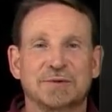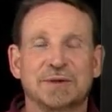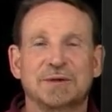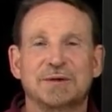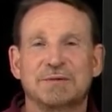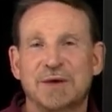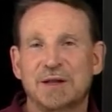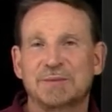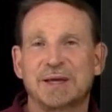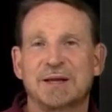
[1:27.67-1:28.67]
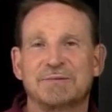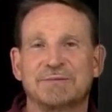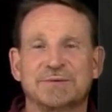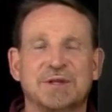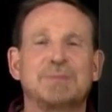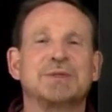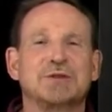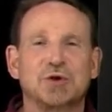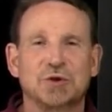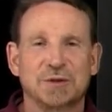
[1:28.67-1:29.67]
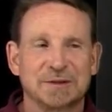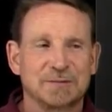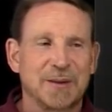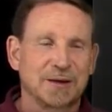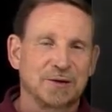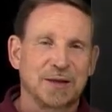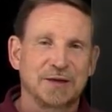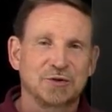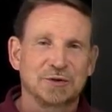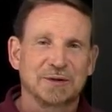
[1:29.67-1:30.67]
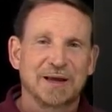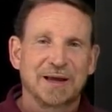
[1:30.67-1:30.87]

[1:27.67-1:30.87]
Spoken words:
They're developed out of supposition and speculation